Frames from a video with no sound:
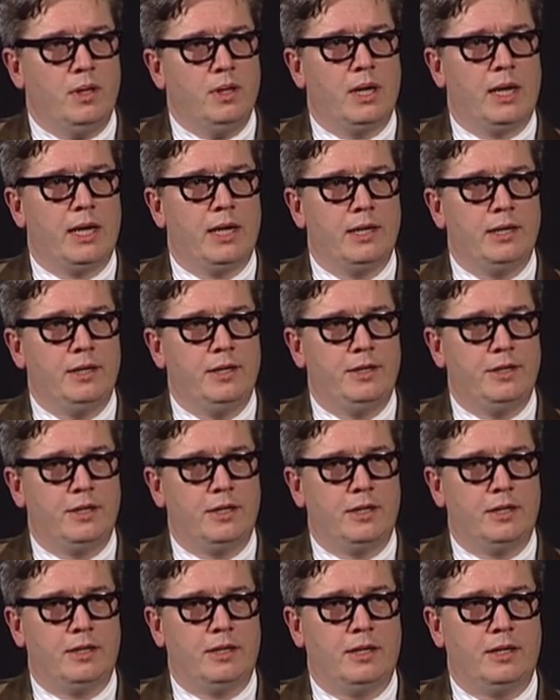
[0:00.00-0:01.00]

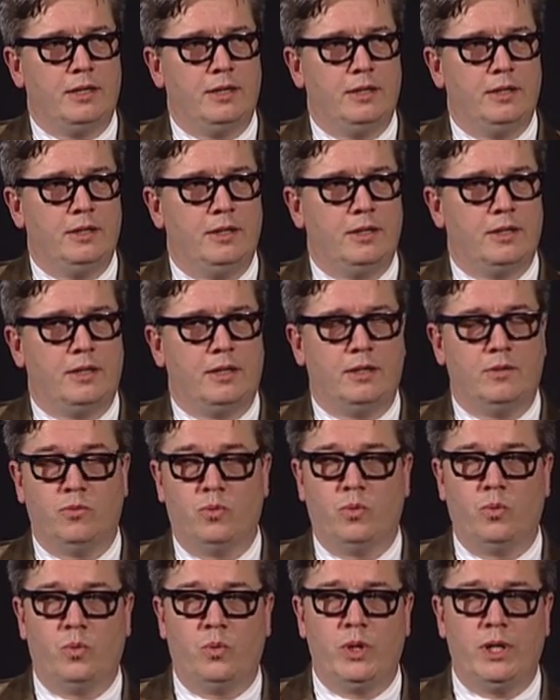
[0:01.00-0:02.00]
And
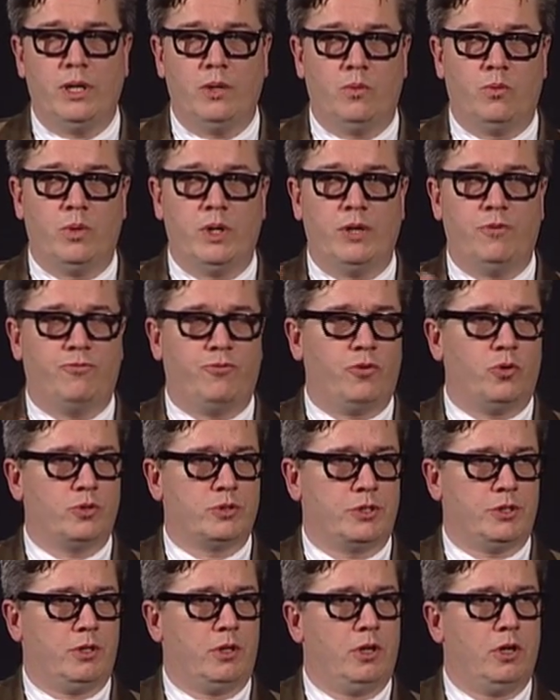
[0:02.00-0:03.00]
we fought
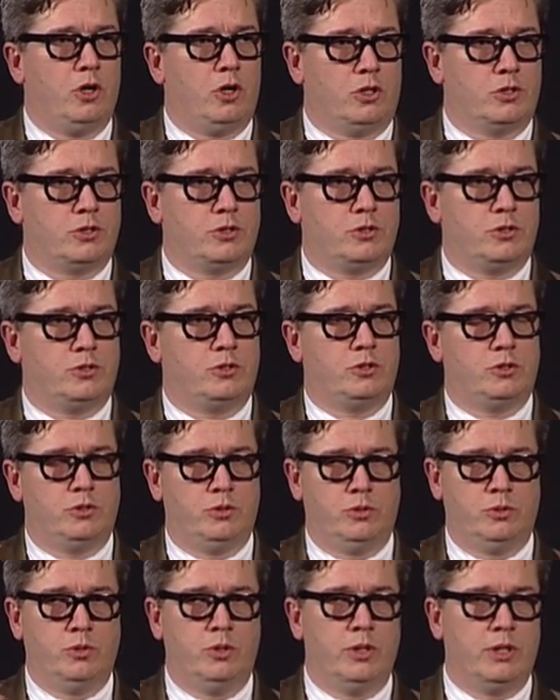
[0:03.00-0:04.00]
a lot
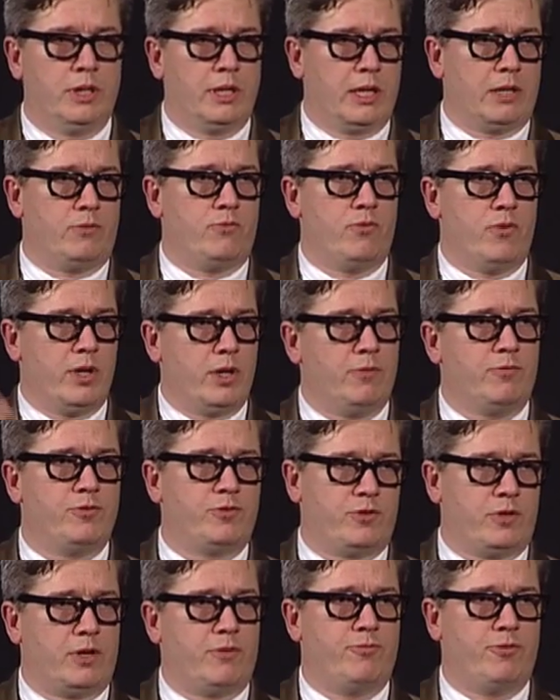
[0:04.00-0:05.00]
to get rid of
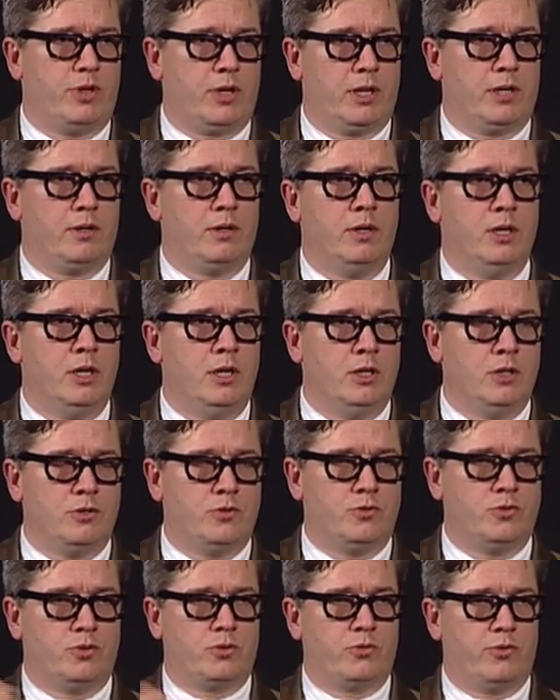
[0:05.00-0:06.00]
stuff here
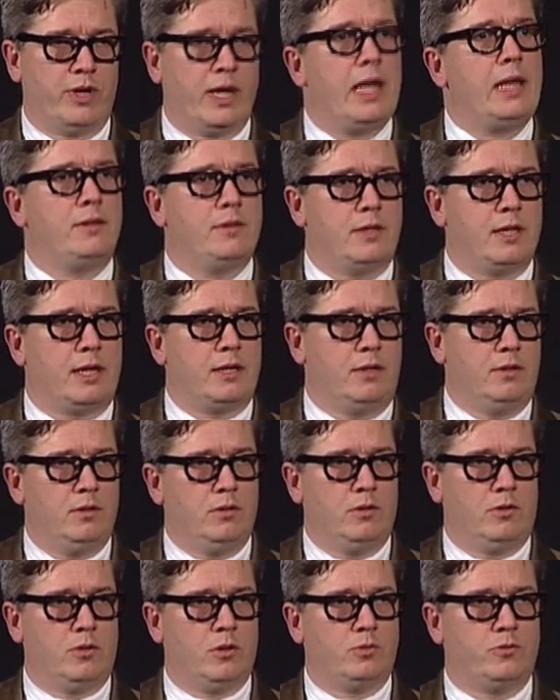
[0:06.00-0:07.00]
to create
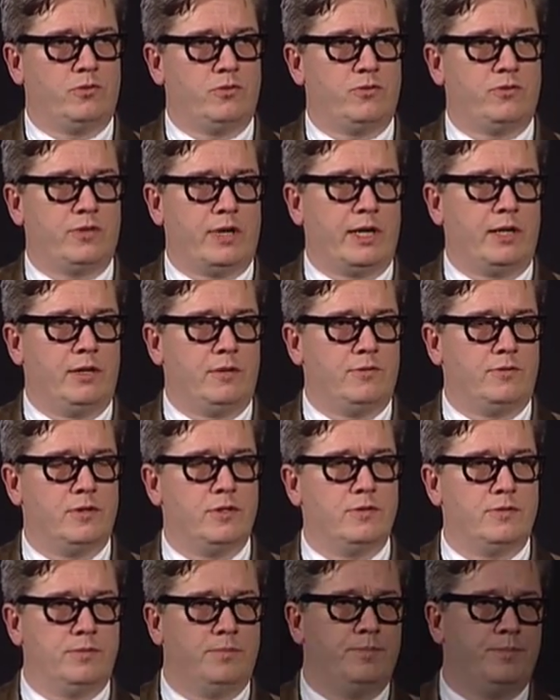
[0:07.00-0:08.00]
those
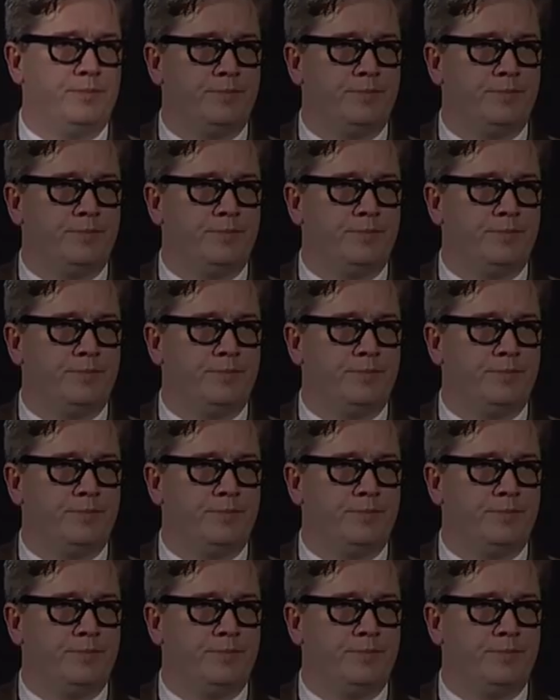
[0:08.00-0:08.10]
silences.